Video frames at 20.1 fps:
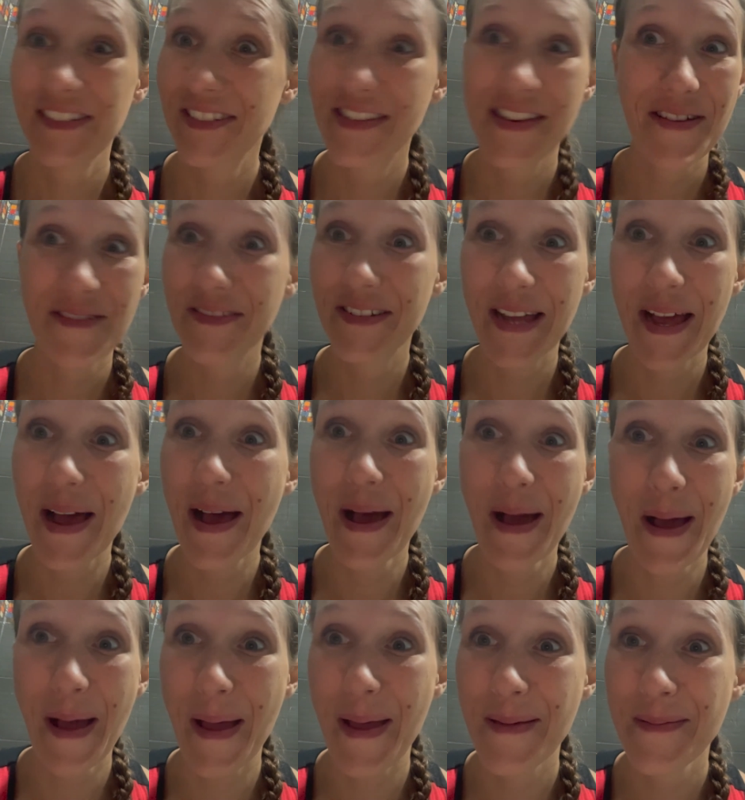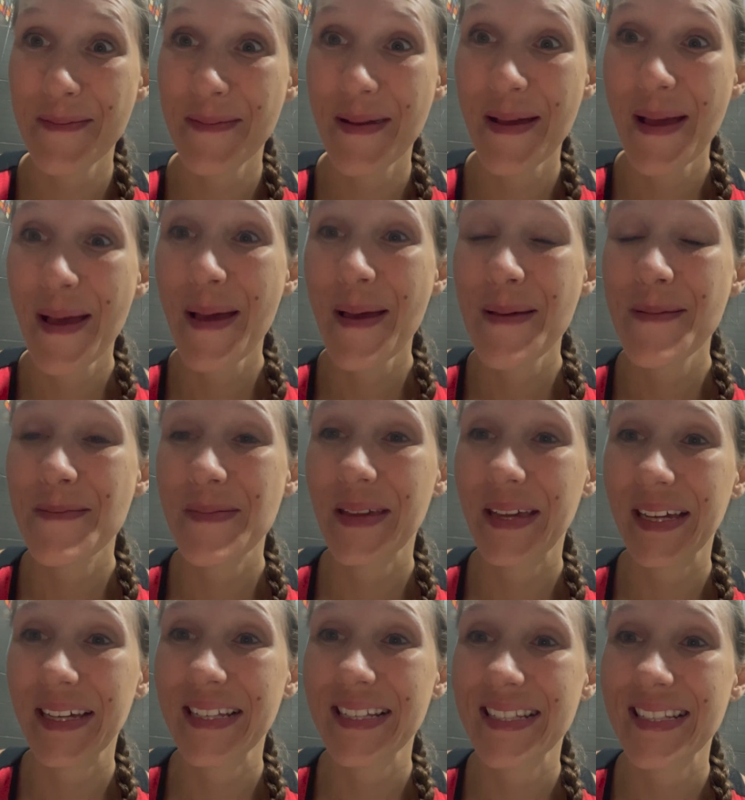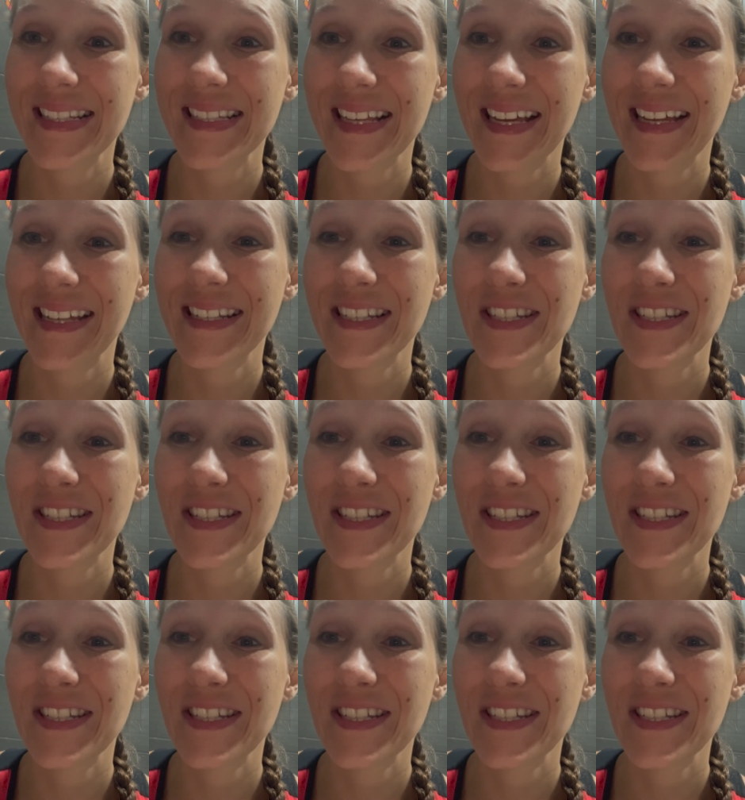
no time, because it